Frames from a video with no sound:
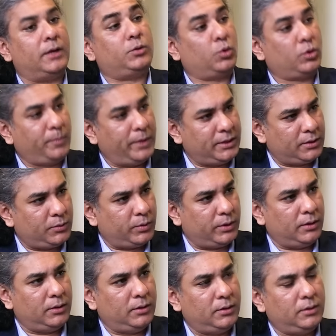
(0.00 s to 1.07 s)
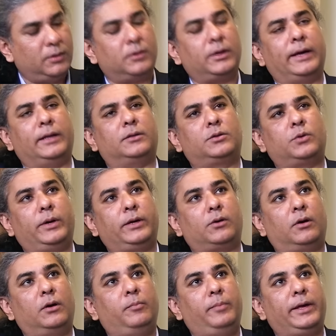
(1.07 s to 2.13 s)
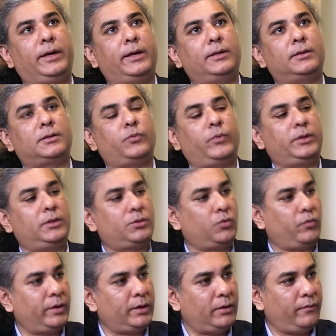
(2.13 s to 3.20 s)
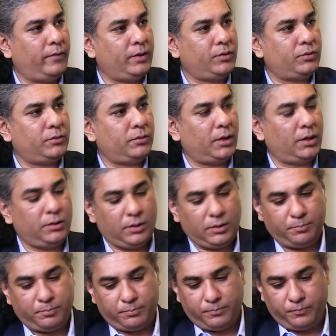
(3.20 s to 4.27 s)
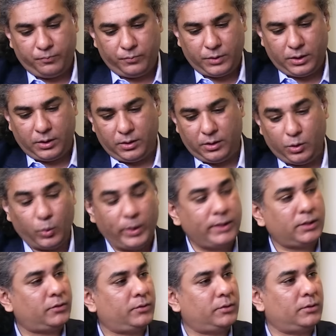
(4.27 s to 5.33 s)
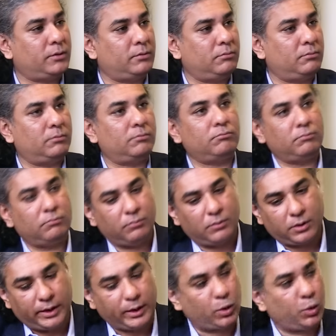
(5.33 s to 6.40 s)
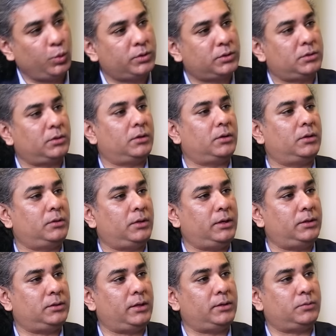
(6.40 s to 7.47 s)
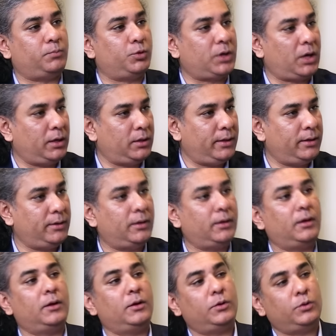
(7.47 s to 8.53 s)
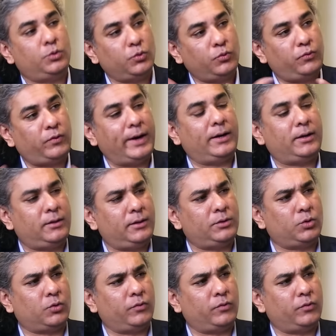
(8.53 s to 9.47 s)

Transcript: And Turkmens as well. Right. So it all begins with the Soviet invasion, and the U.S. recruits these Mujahideen to fight the